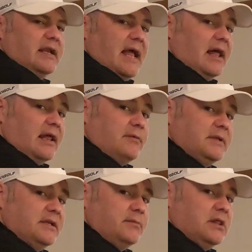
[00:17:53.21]
it out like
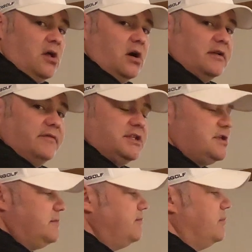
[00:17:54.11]
we did with long
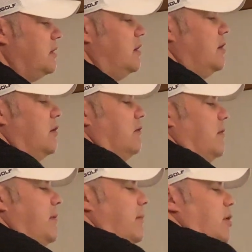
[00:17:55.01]
division,
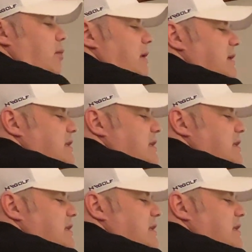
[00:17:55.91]
remember we